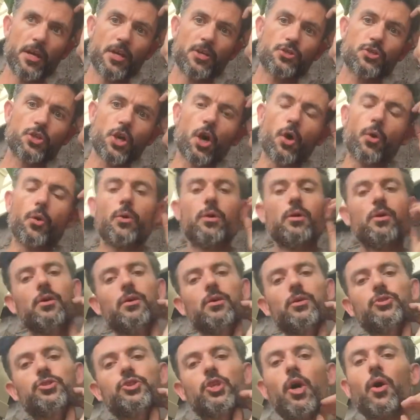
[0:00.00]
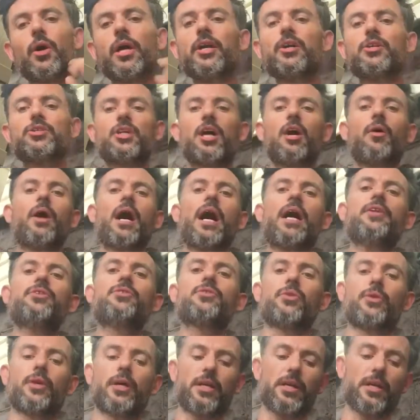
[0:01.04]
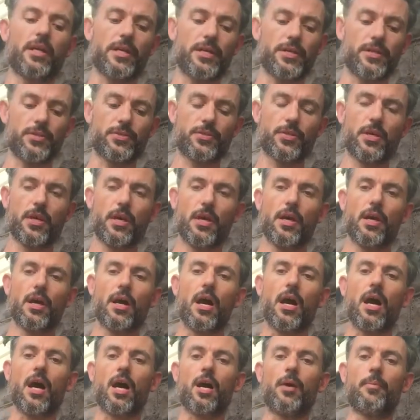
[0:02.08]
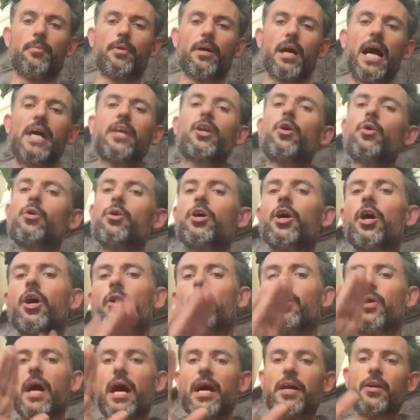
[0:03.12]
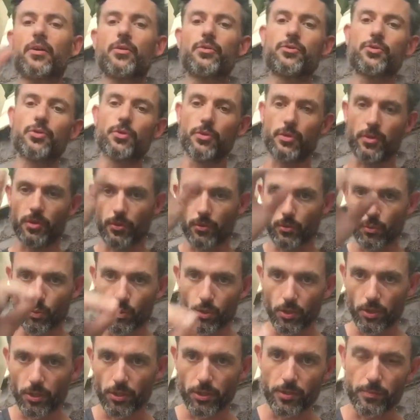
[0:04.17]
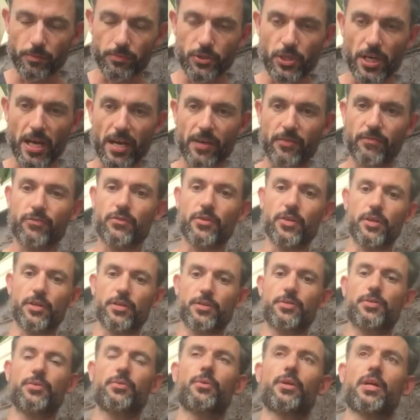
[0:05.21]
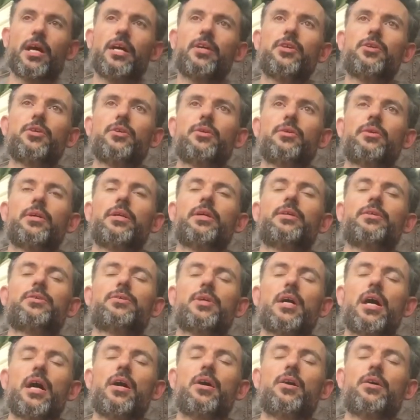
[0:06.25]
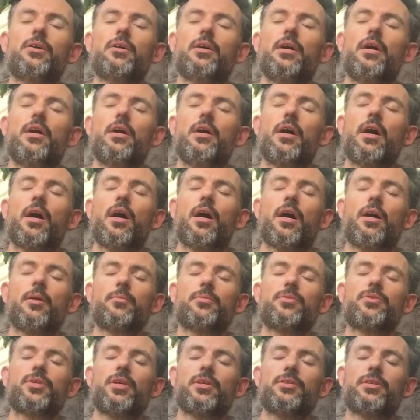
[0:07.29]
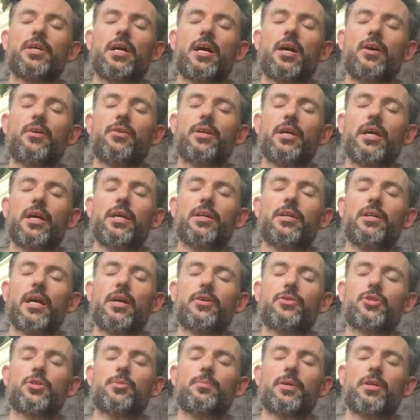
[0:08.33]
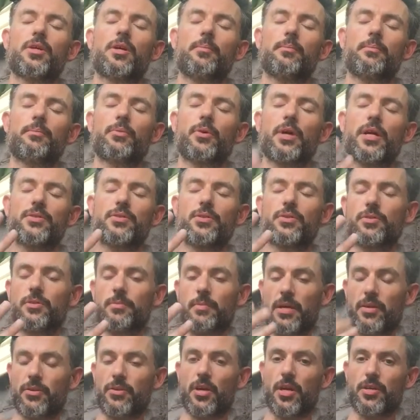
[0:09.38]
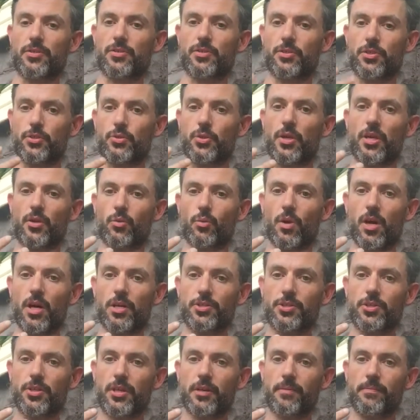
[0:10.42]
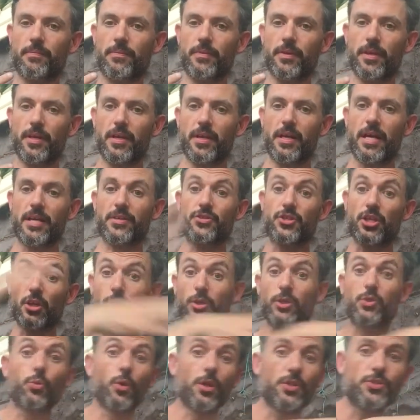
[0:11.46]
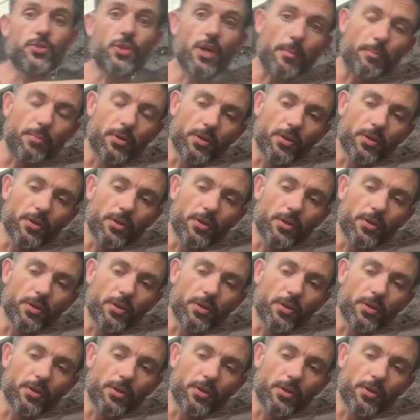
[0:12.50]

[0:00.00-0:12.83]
So here's how I do it is, I don't do the word chant first. What I do is I'll sit down and I'll just become present to my thoughts and just try to watch them and see which ones start